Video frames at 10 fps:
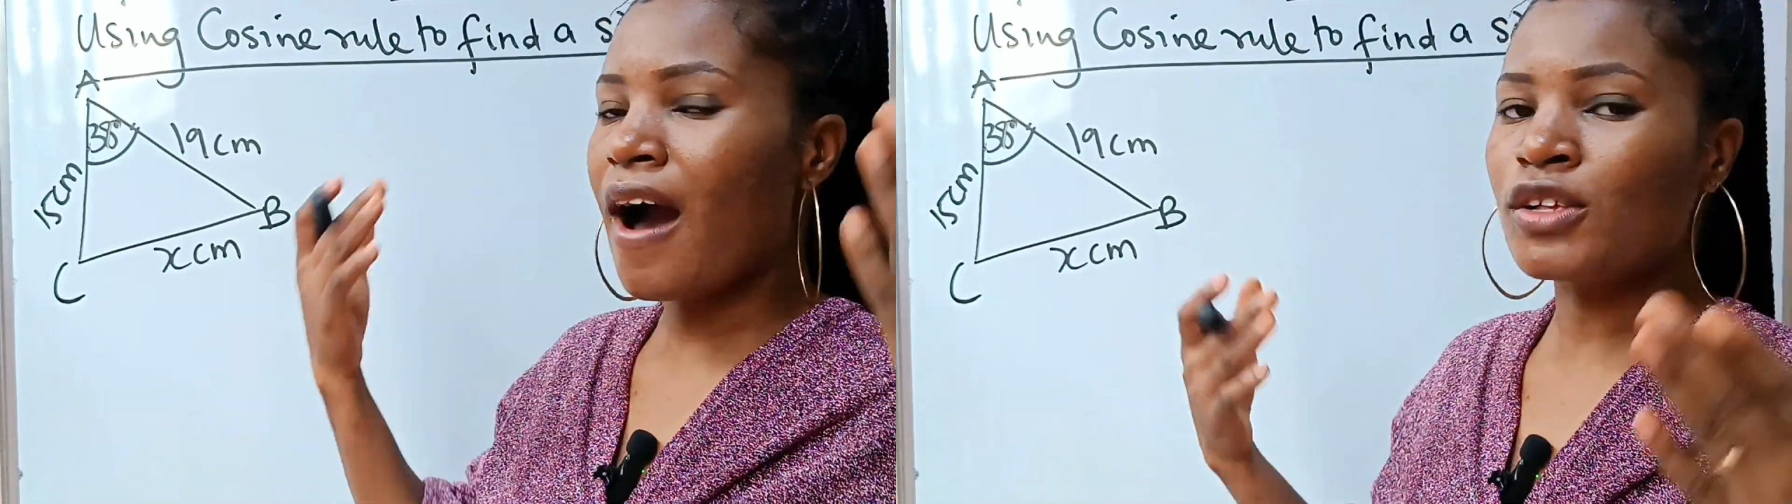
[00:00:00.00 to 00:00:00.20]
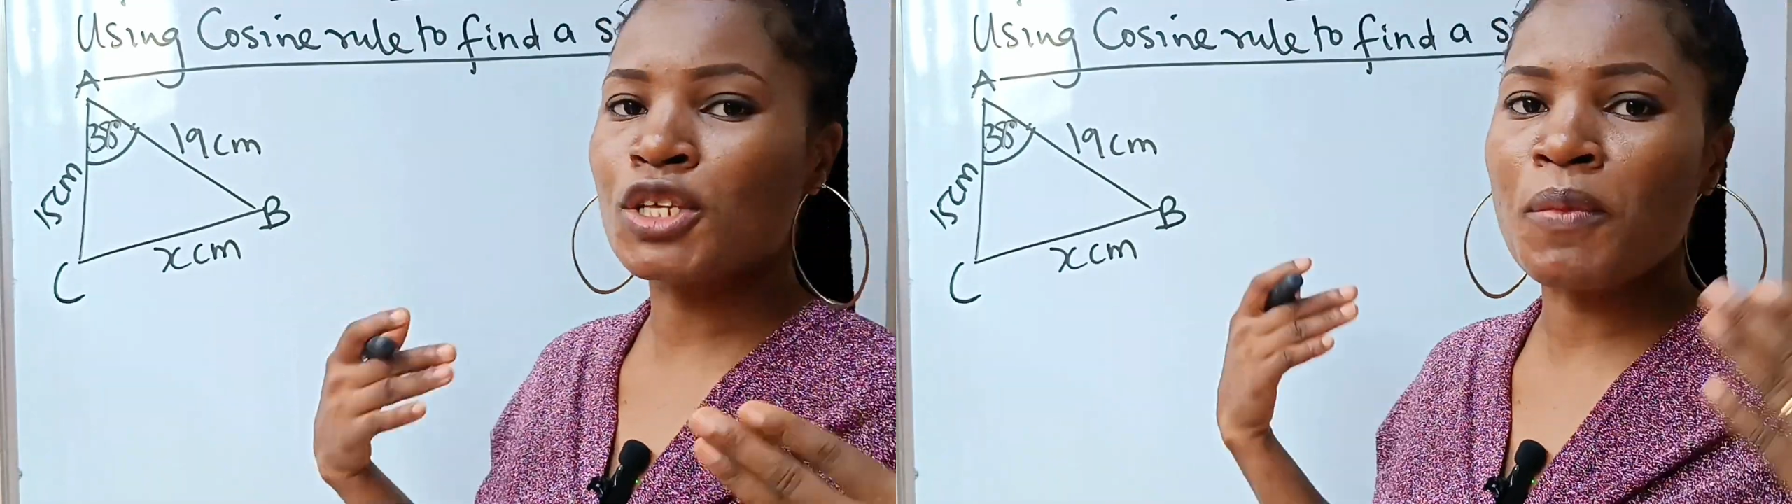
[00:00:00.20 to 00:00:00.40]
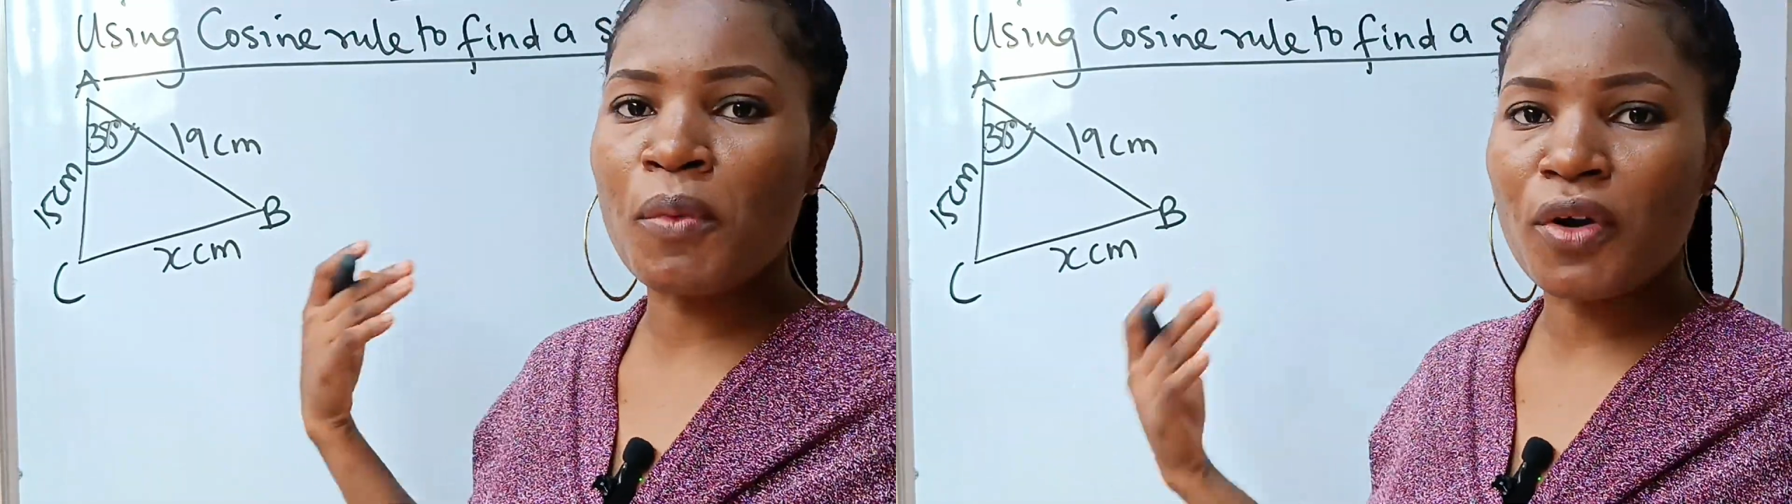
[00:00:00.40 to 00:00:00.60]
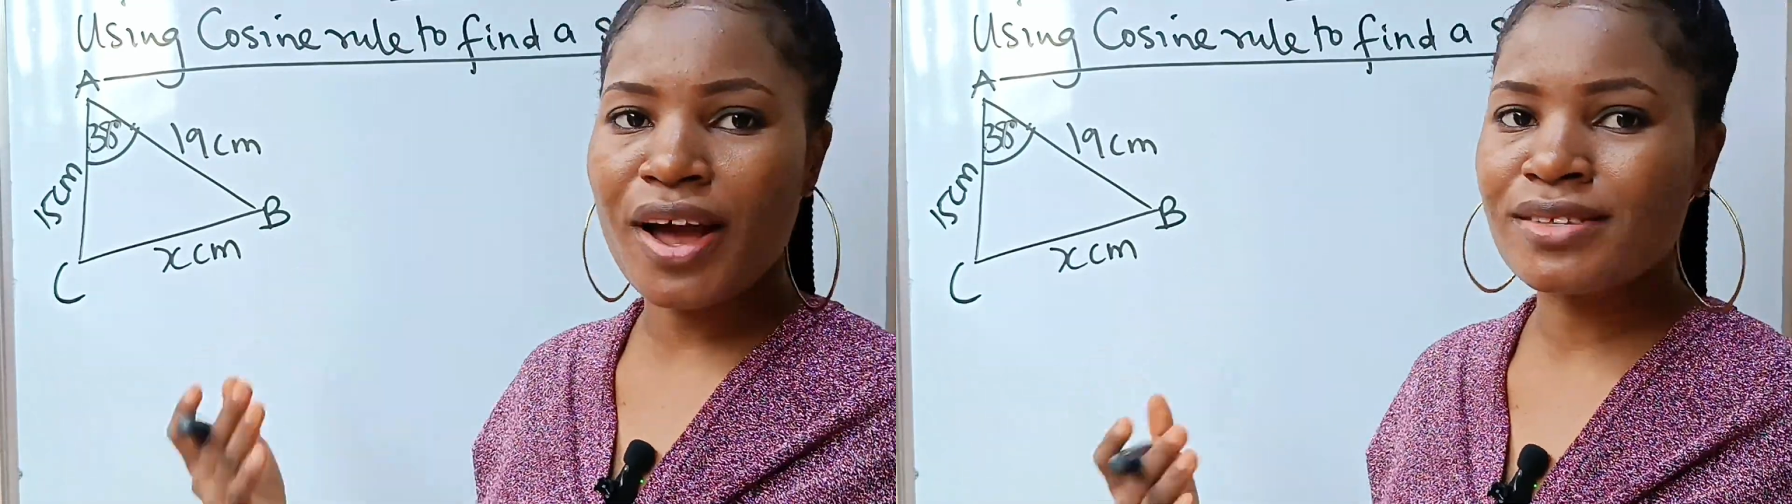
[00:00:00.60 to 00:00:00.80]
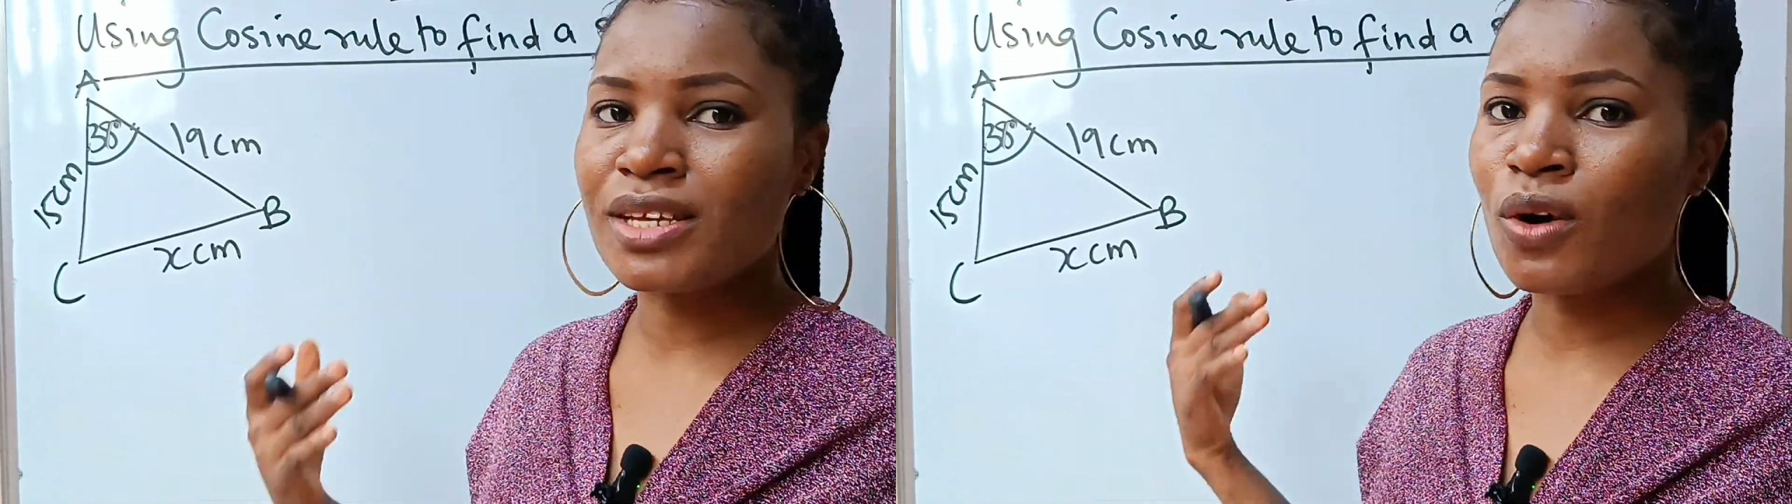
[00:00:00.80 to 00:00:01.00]
how to
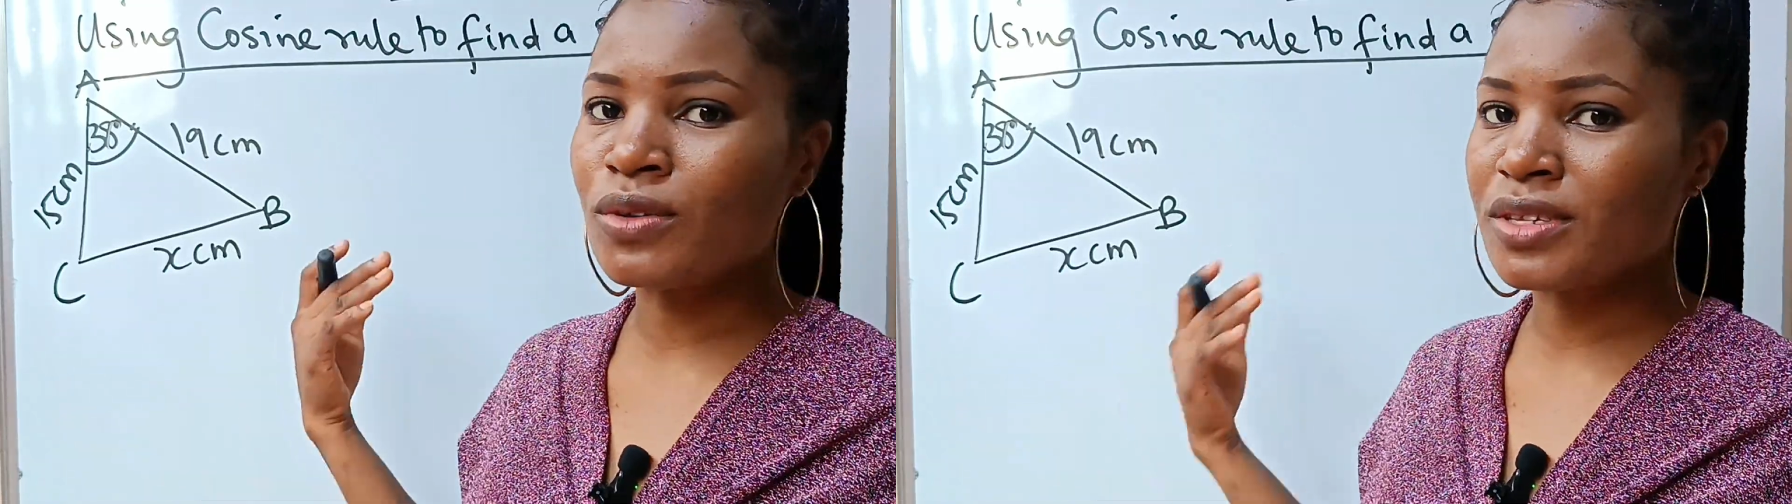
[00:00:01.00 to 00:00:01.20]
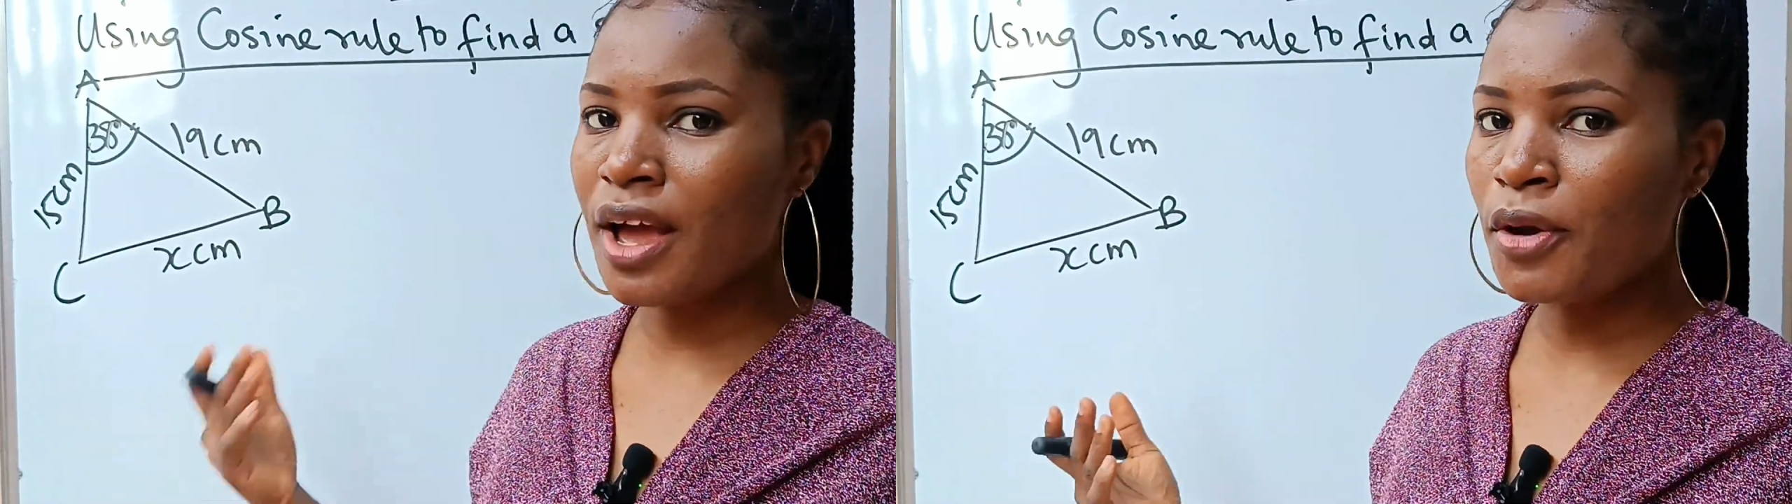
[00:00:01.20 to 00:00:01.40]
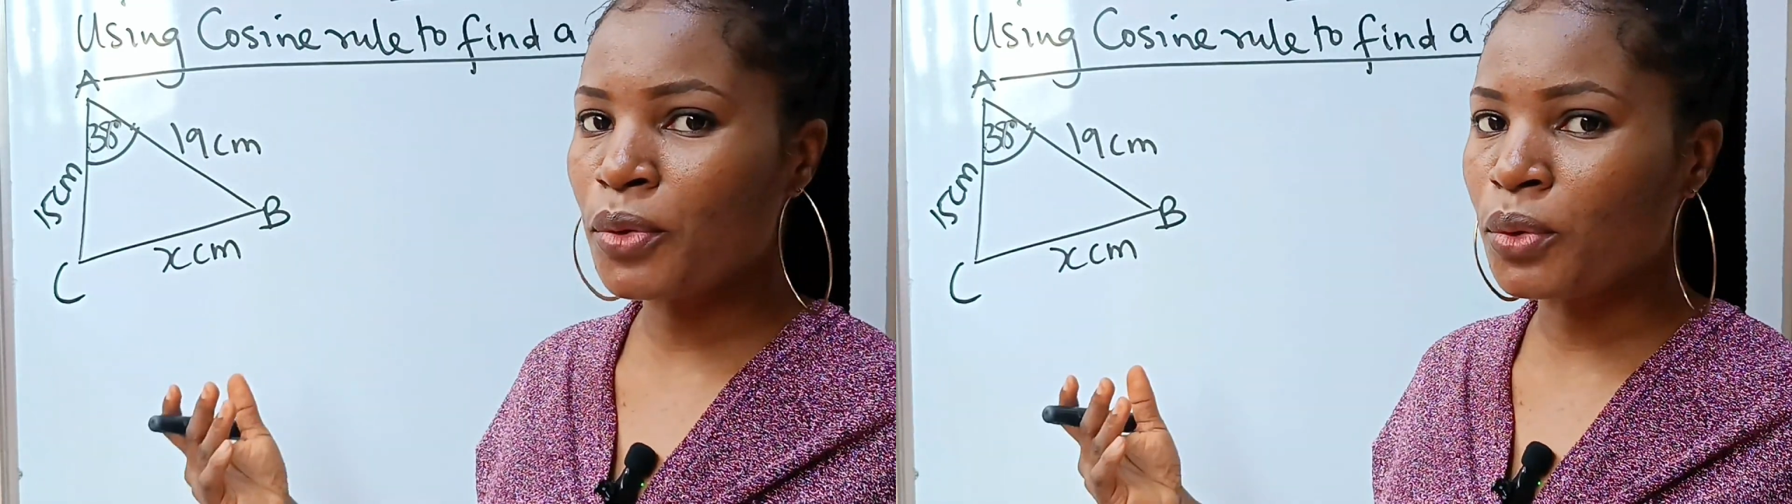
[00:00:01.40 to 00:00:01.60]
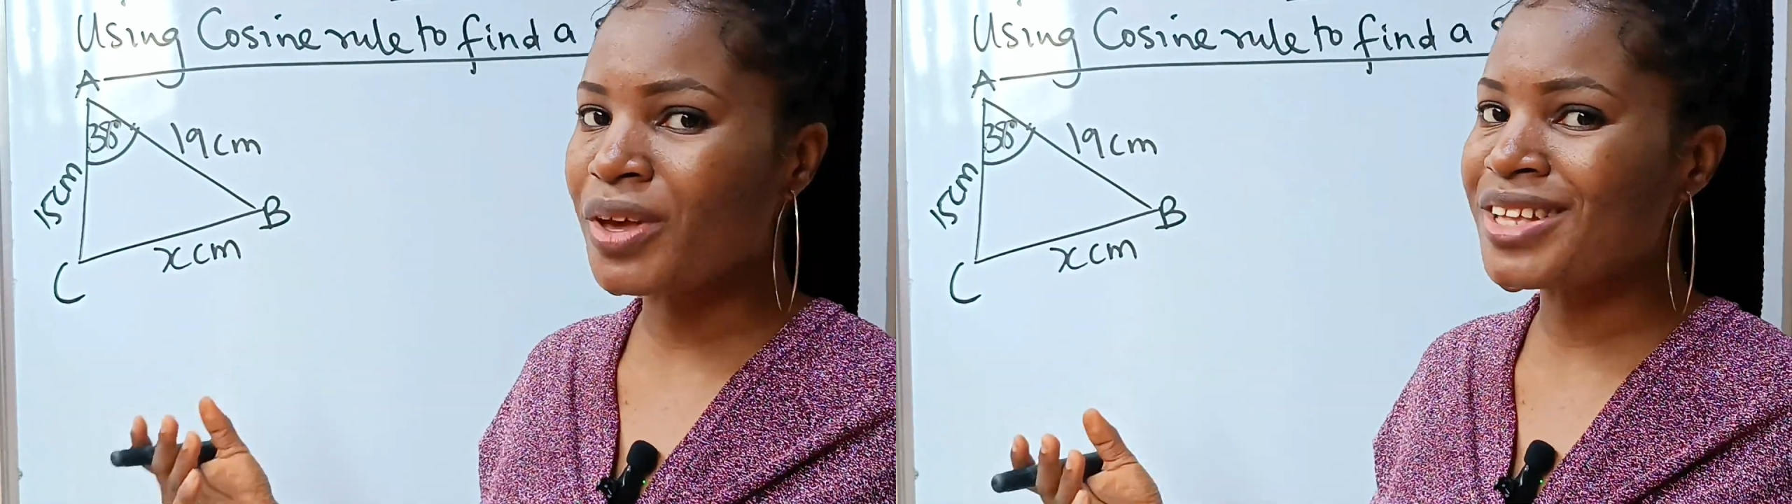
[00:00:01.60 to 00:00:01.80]
memorize the cosine rule.